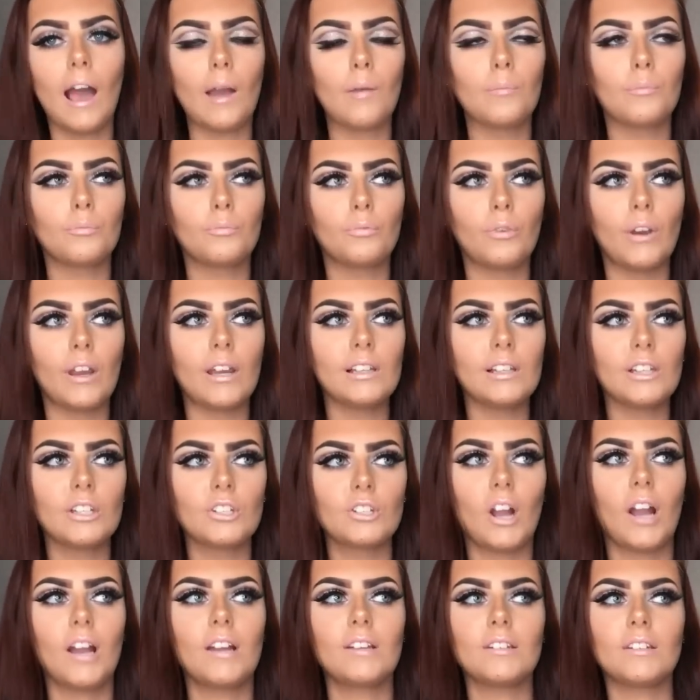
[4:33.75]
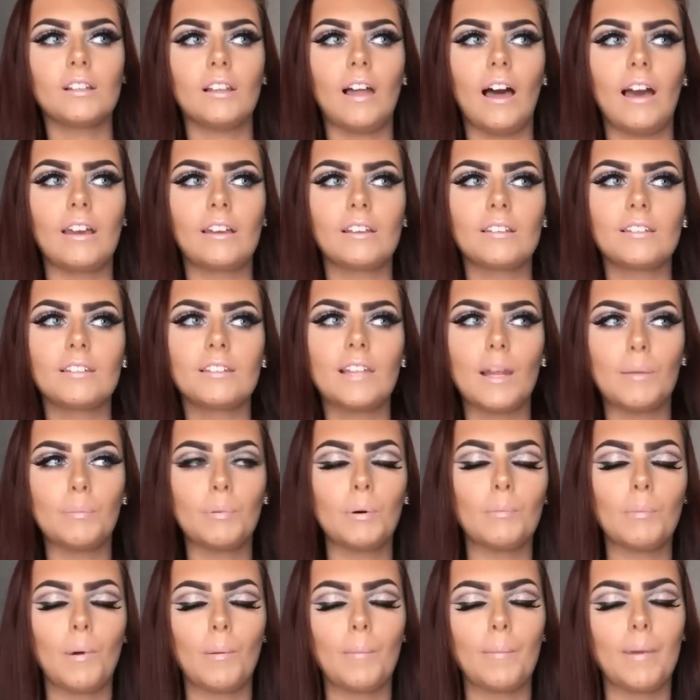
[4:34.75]
I'm really trying to like step
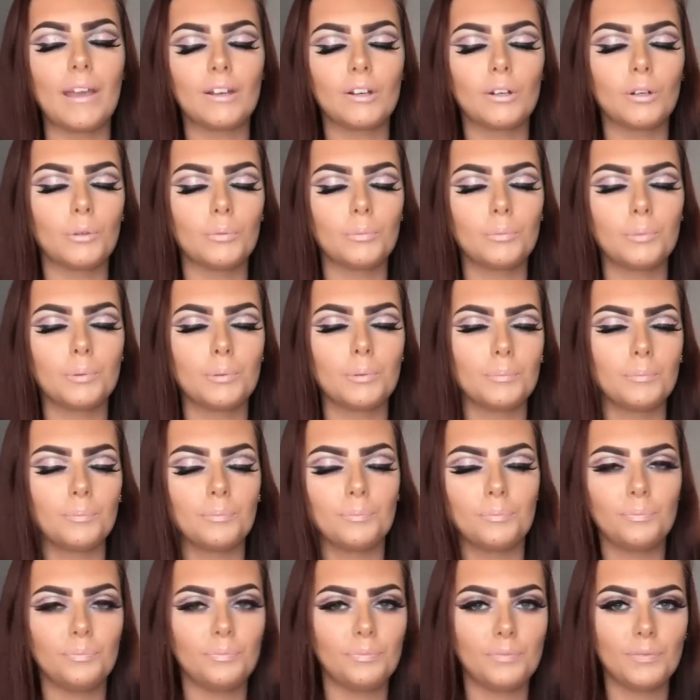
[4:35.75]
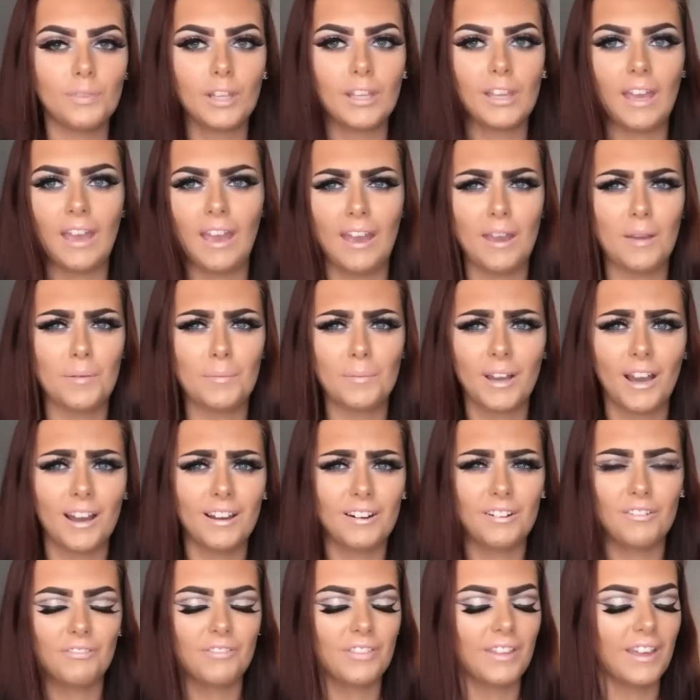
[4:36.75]
up my makeup game
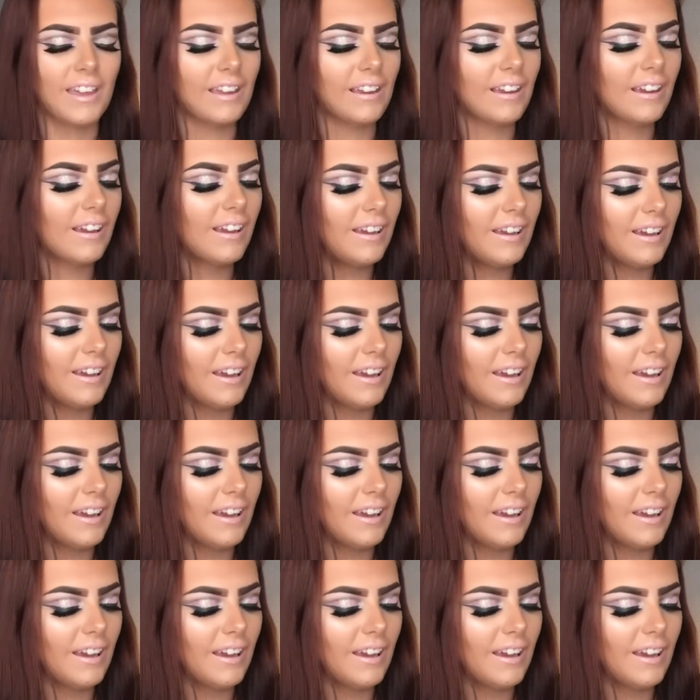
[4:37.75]
kind of thing.